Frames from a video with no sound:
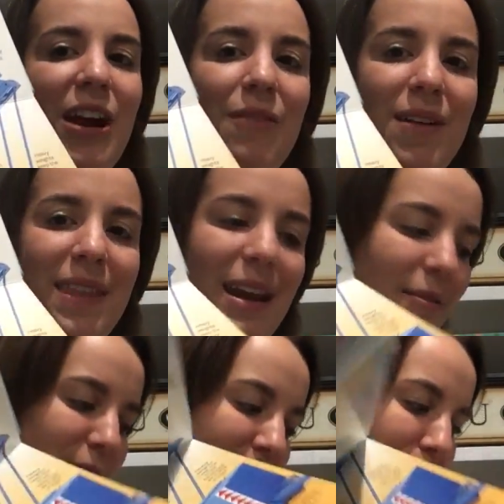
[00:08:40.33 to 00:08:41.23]
great one that
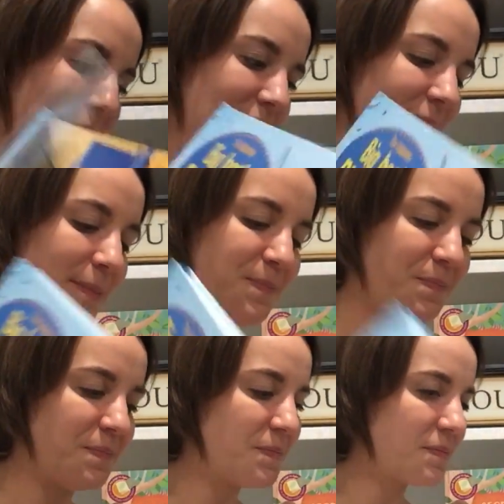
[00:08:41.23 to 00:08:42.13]
I would recommend.
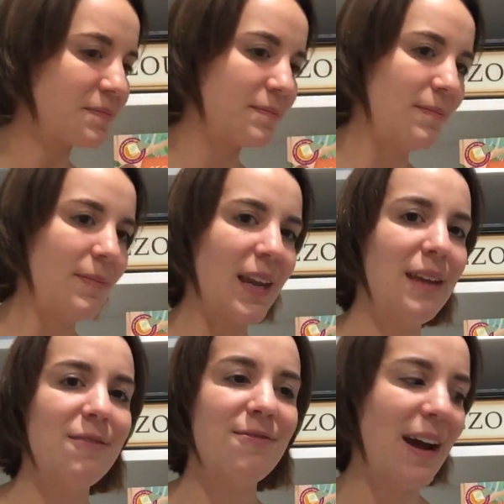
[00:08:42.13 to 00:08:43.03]

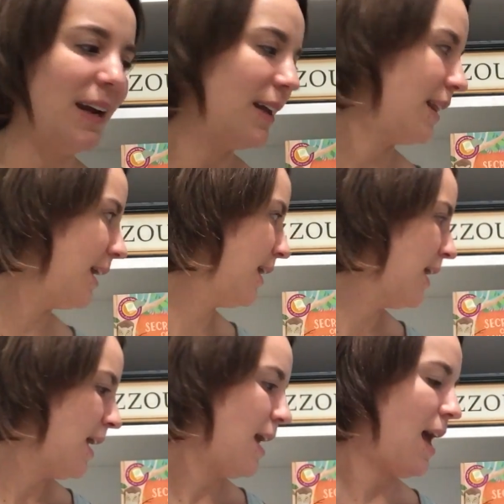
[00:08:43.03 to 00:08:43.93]
And finally,
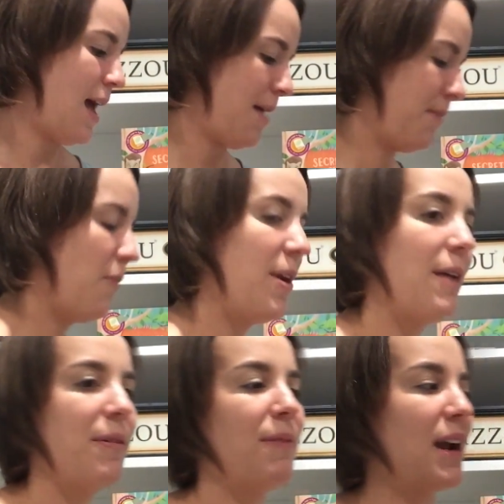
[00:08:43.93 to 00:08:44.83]
one
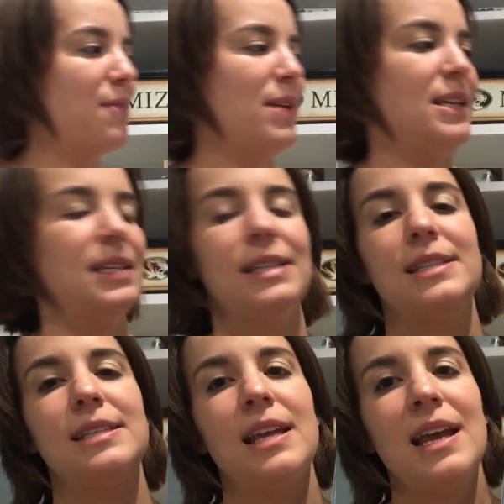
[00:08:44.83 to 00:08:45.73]
I would recommend
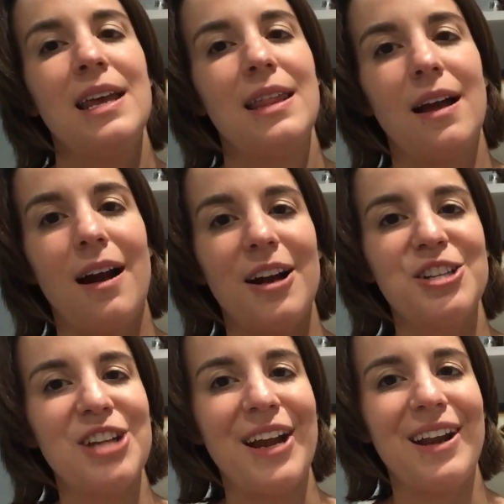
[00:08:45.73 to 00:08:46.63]
is our
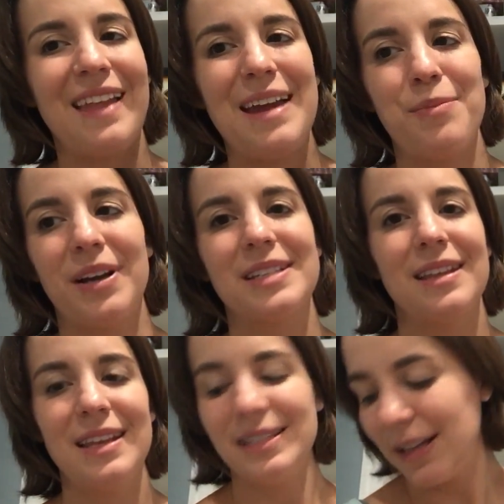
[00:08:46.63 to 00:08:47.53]
Shine a Light book.
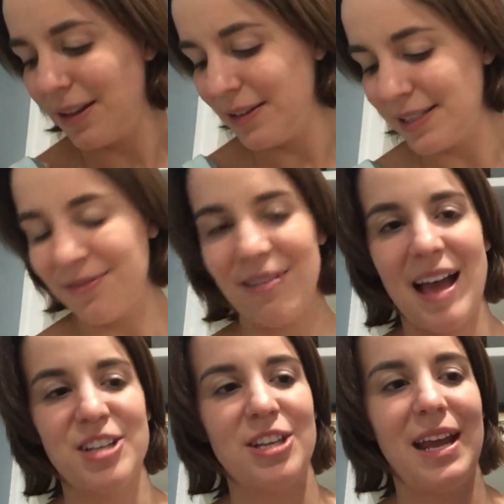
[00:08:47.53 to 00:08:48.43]
So this includes a
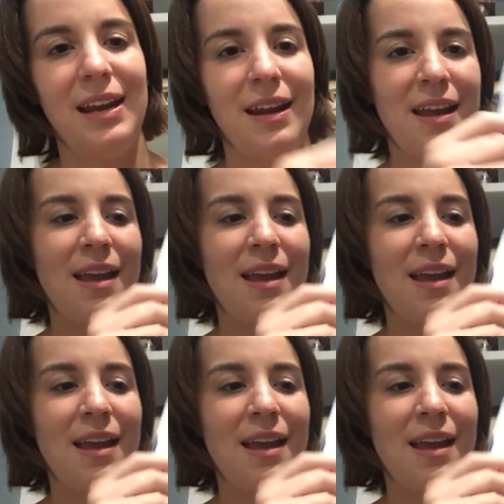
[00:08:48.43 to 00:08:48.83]
flashlight,